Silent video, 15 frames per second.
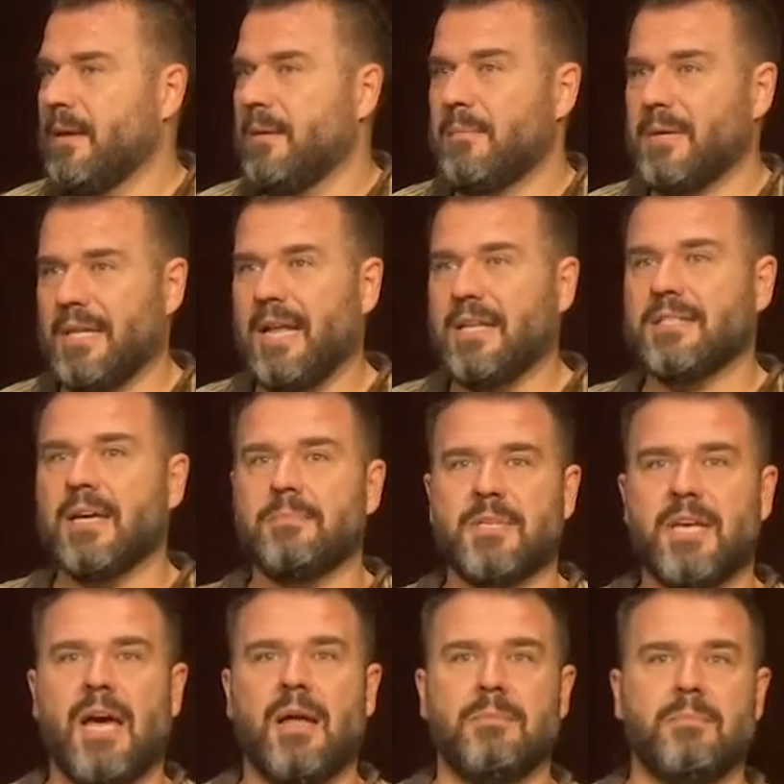But a lot of times
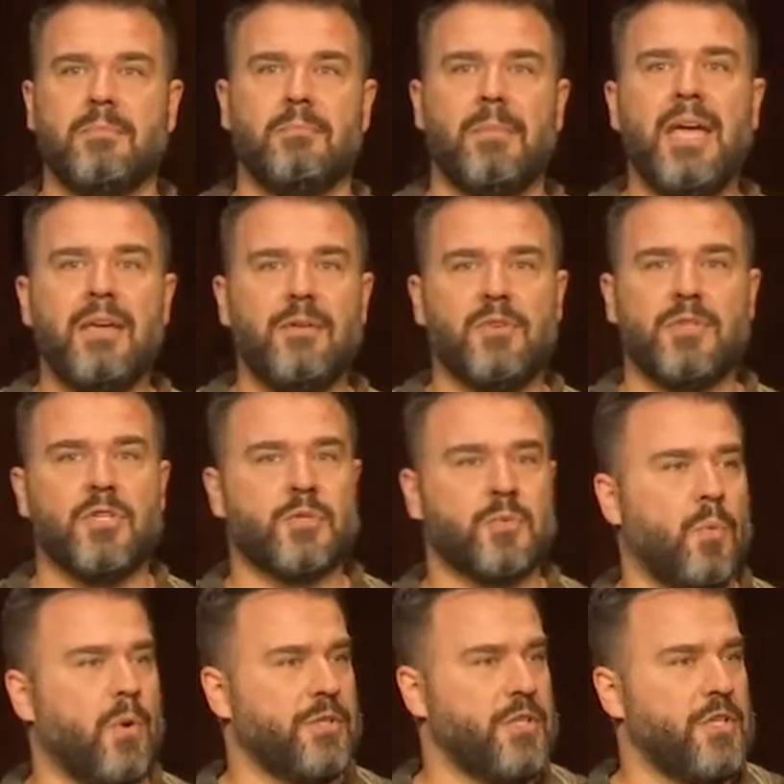God may even just
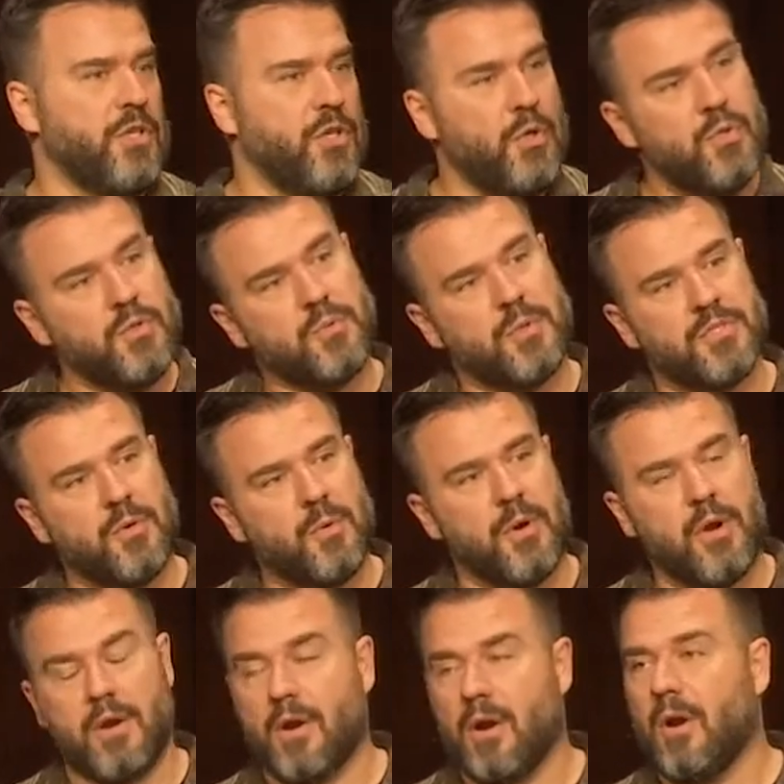want to use what's going
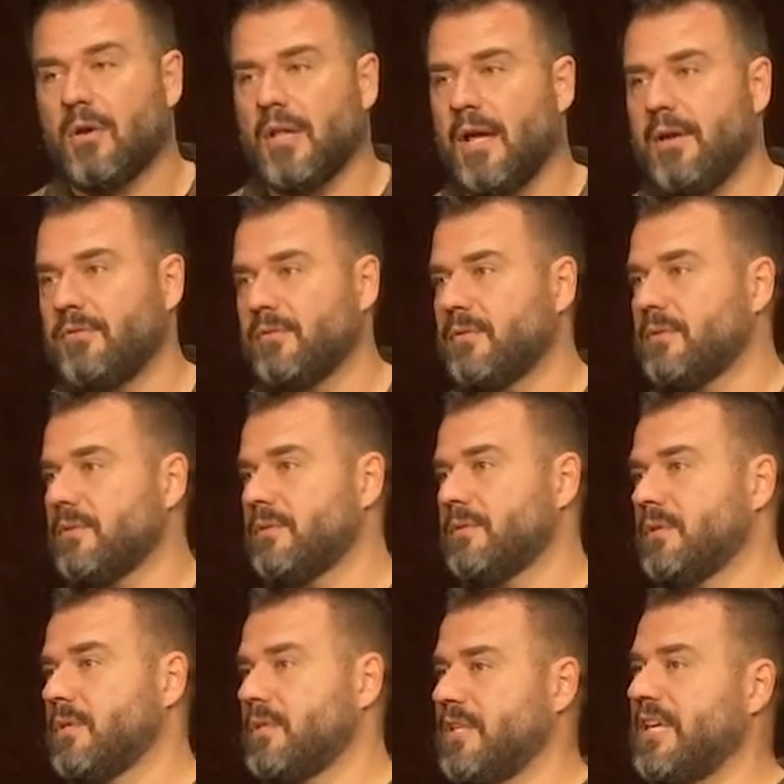on in our life
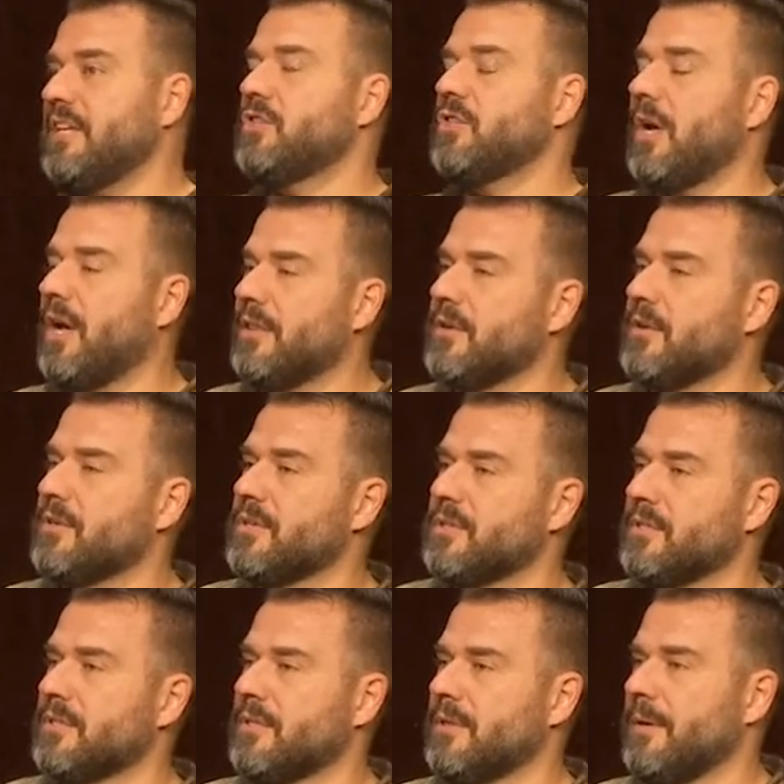to teach others.